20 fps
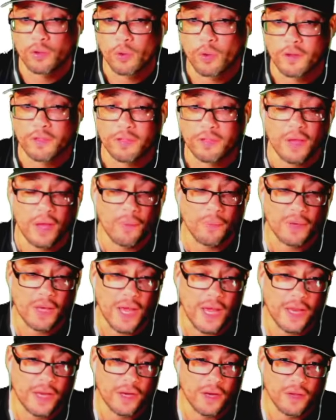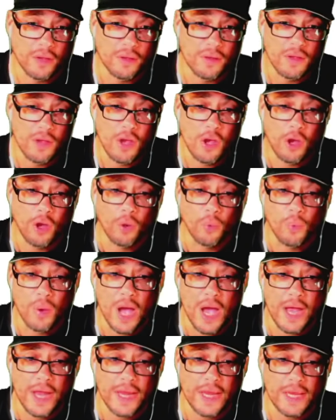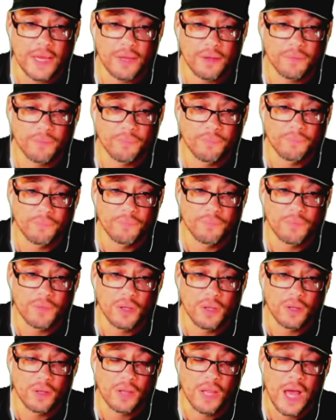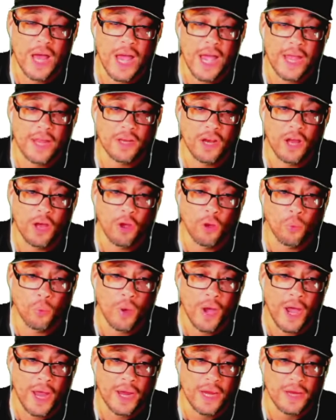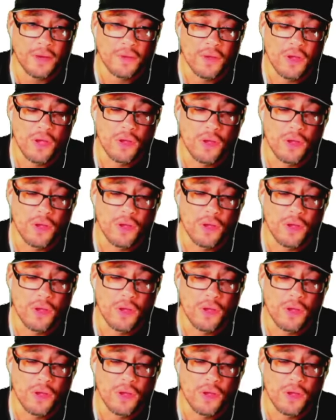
North Carolina, Hawaii, Lahaina, Hawaii.